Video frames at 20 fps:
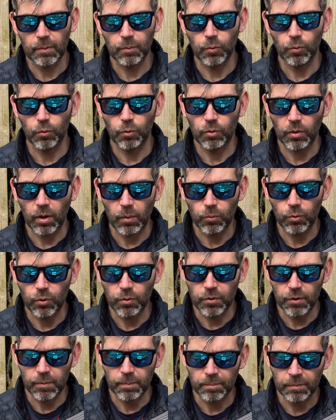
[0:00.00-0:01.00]
or
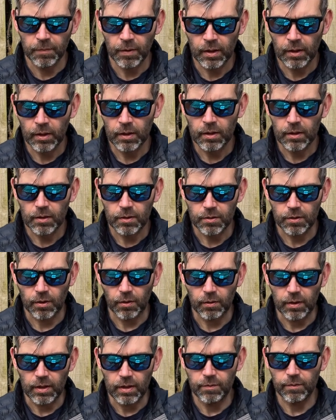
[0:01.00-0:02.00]
uproot them. So
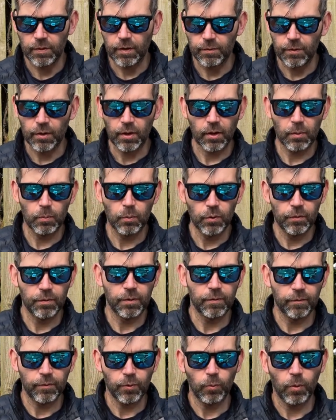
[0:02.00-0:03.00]
even if you like move
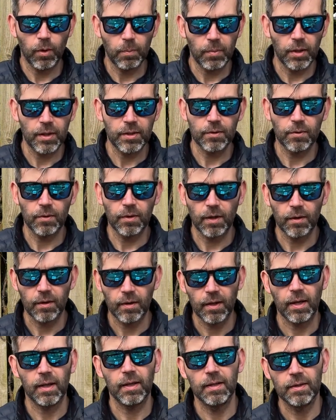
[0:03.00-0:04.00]
them from one place to another,
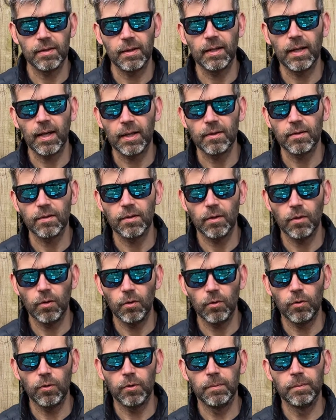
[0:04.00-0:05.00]
that is against the
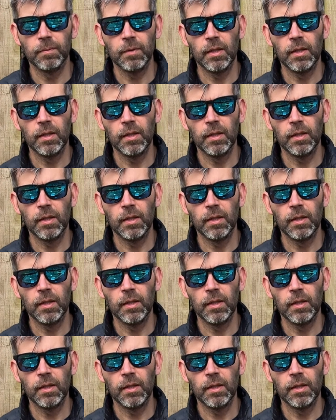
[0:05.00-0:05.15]
law.